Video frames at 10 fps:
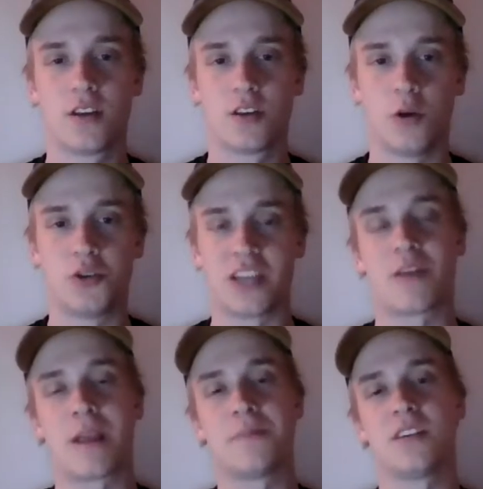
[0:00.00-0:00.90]
Jalen
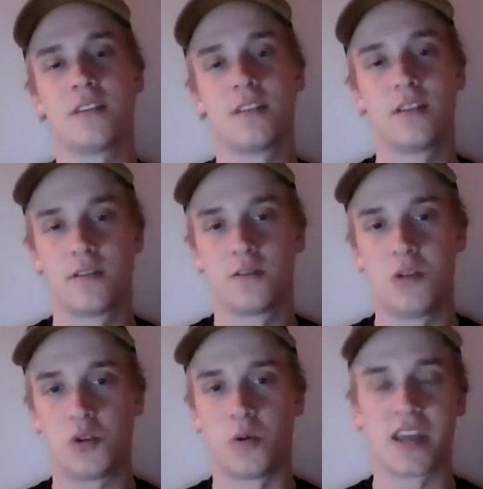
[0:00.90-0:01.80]
Ramsey,
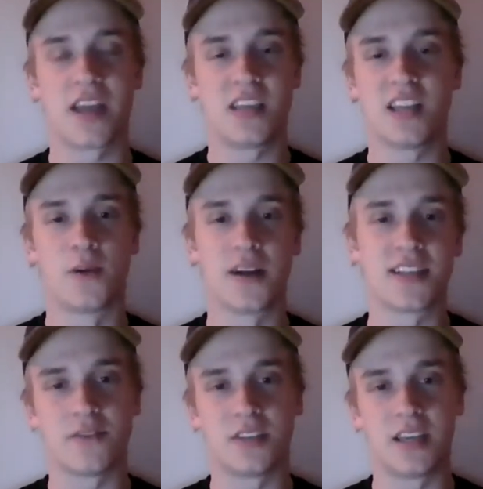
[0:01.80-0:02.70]
2018,
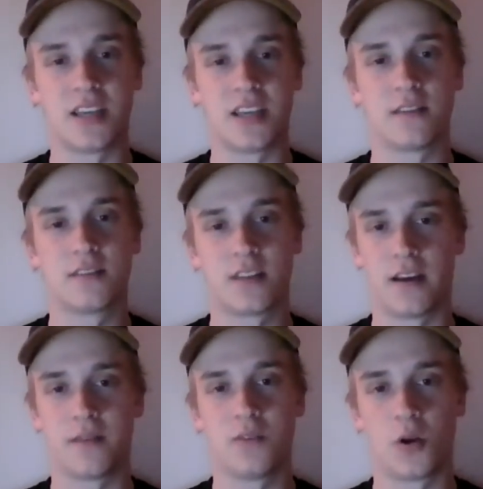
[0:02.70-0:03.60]
2017
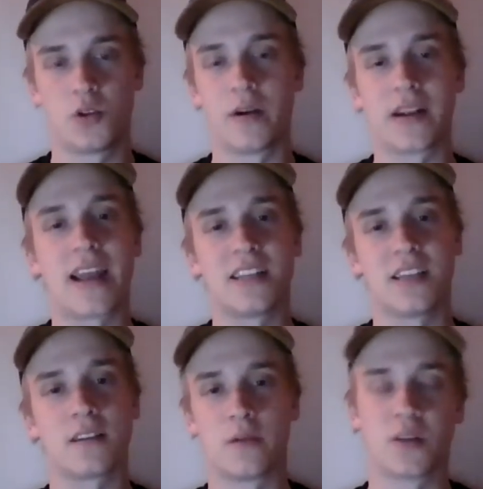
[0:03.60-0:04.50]
to,
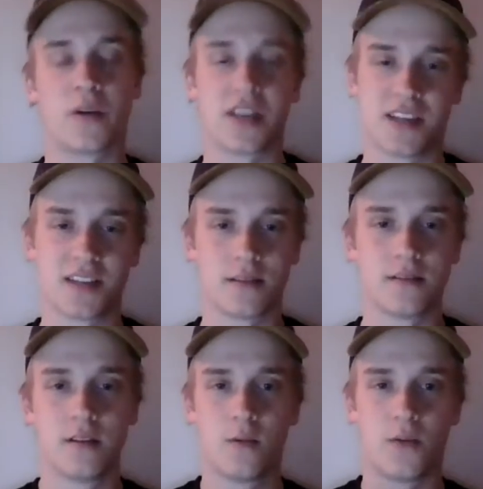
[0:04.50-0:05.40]
2019, 2020 season
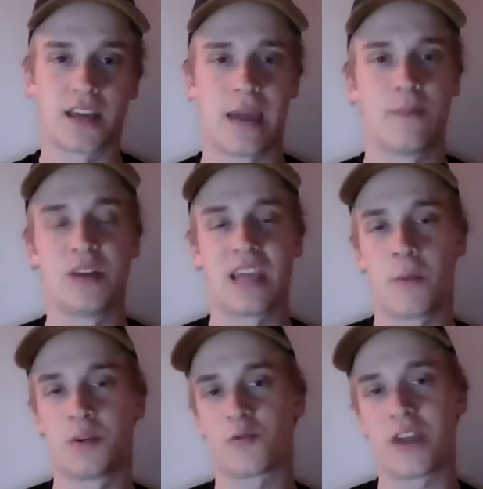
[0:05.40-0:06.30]
when he came
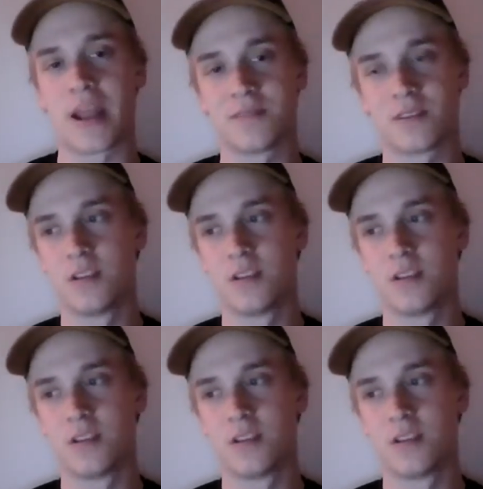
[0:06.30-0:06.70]
with the Rams.